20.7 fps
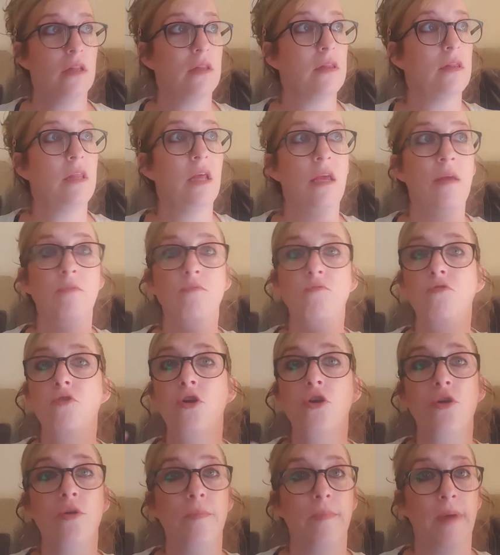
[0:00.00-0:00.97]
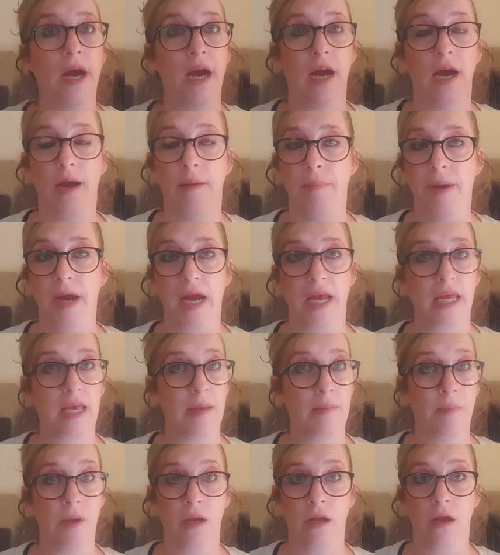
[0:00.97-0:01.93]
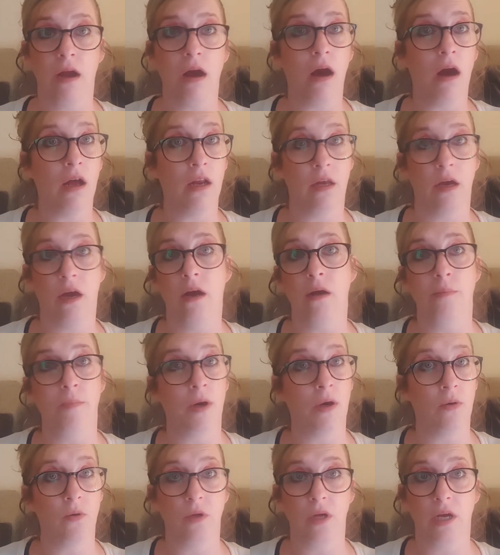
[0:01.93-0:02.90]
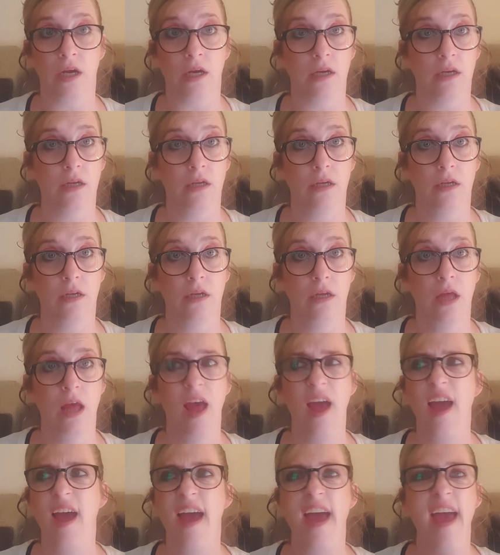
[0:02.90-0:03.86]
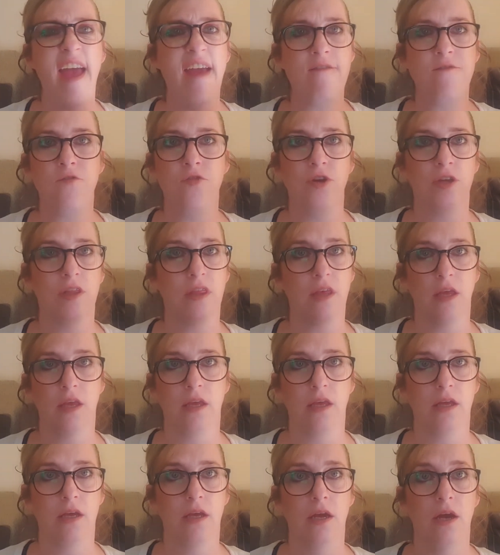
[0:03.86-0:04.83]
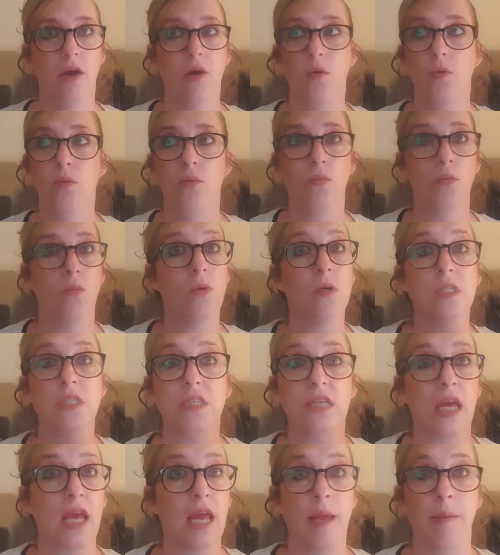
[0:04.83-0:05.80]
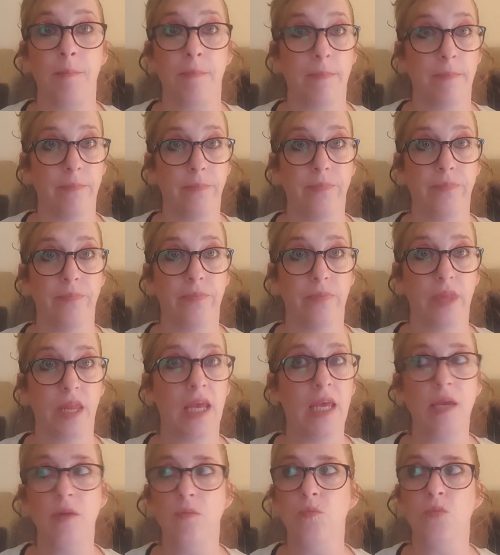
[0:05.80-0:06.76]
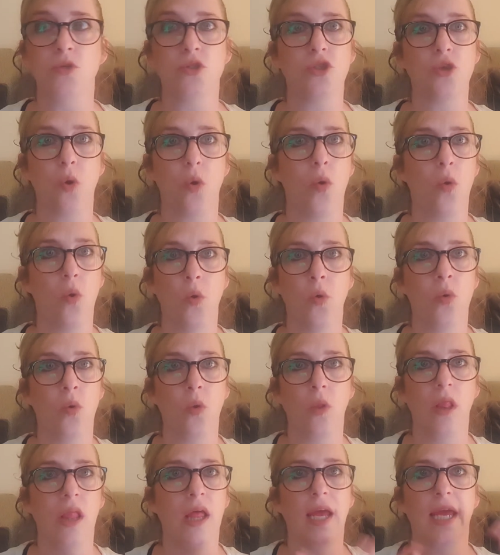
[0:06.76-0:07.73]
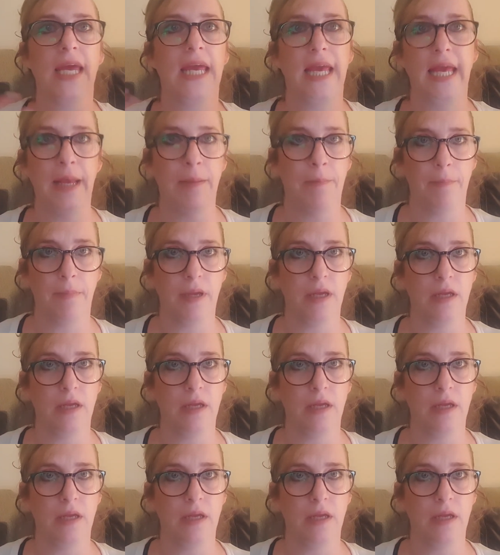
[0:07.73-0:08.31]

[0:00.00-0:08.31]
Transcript: The rumour about him and Karla Homolka. Everything was him. It was all him.